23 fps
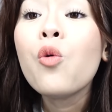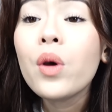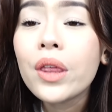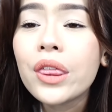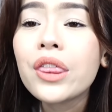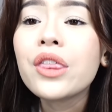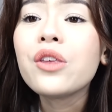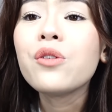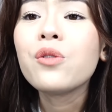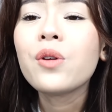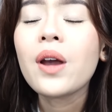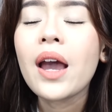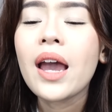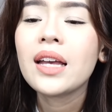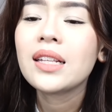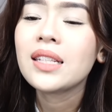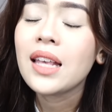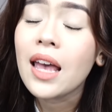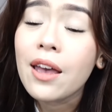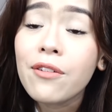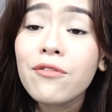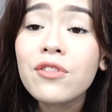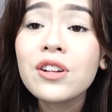with you
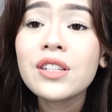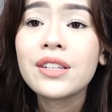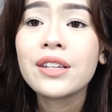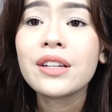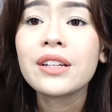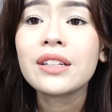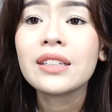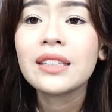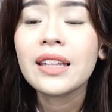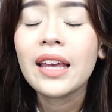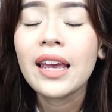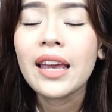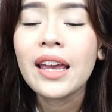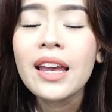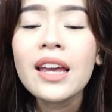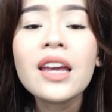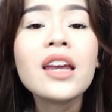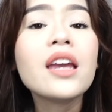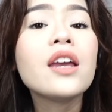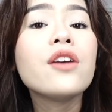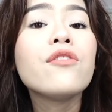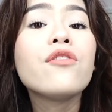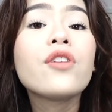guys every single day.
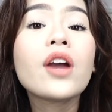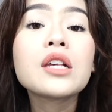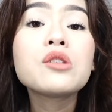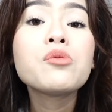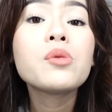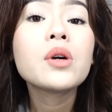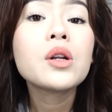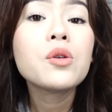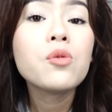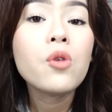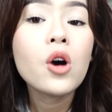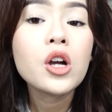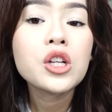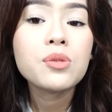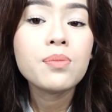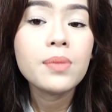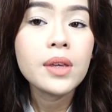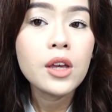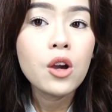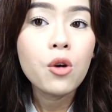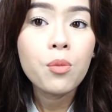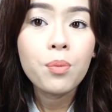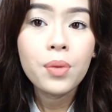If you guys want to watch
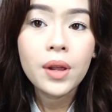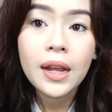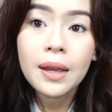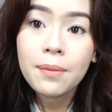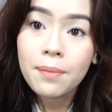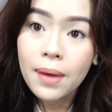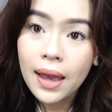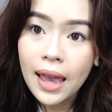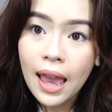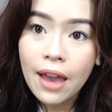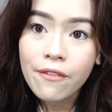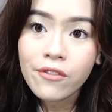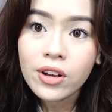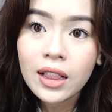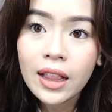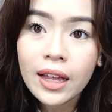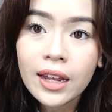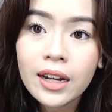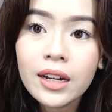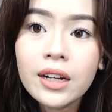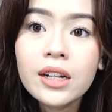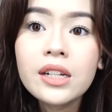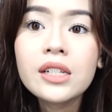me opening my advent
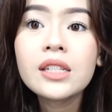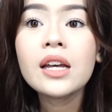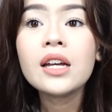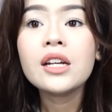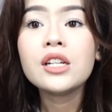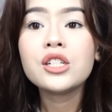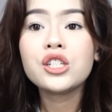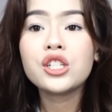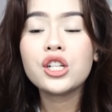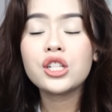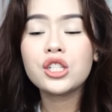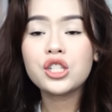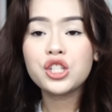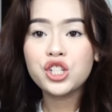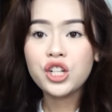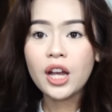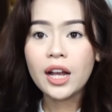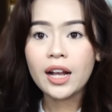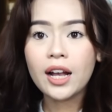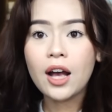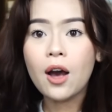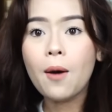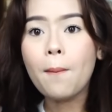calendars, just
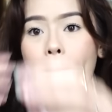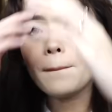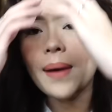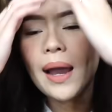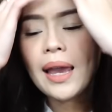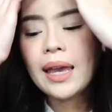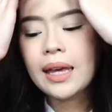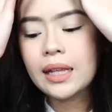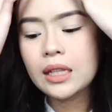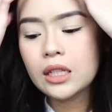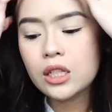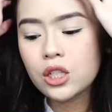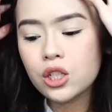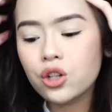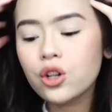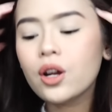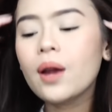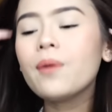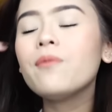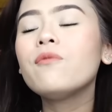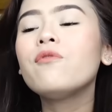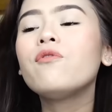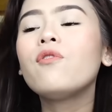check out my
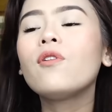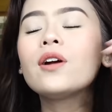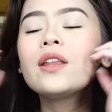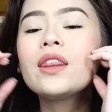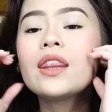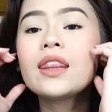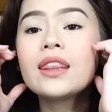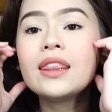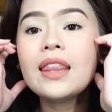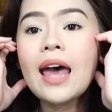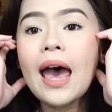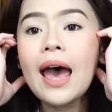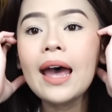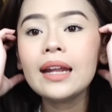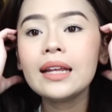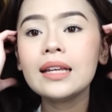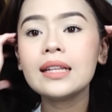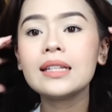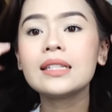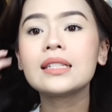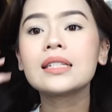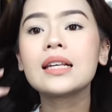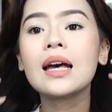Instagram for that.
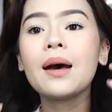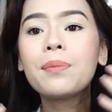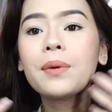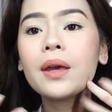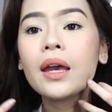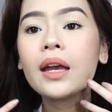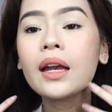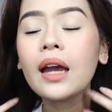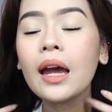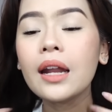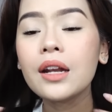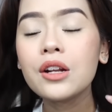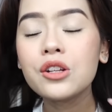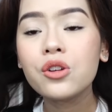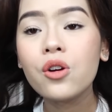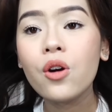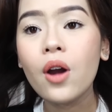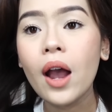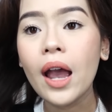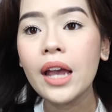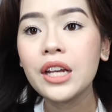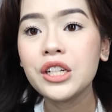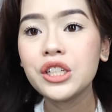It's
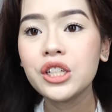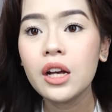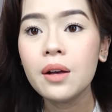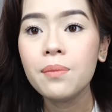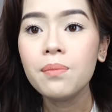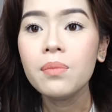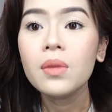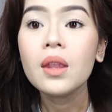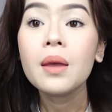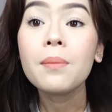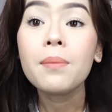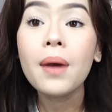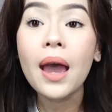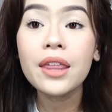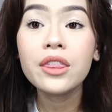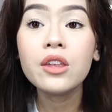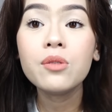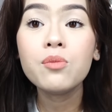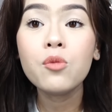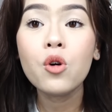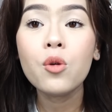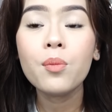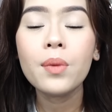cupcake_Aisha, but at
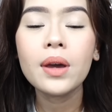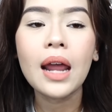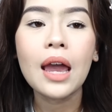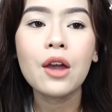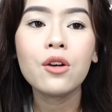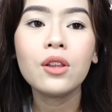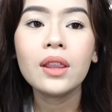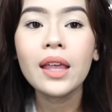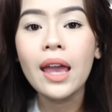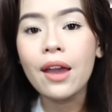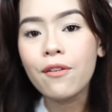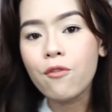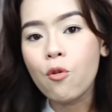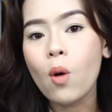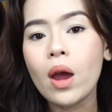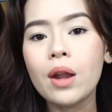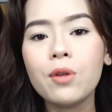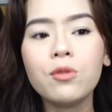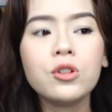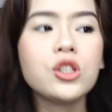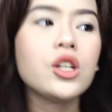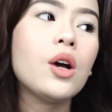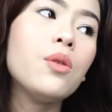the moment I only have one,
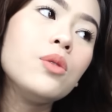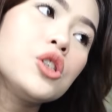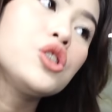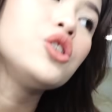which I will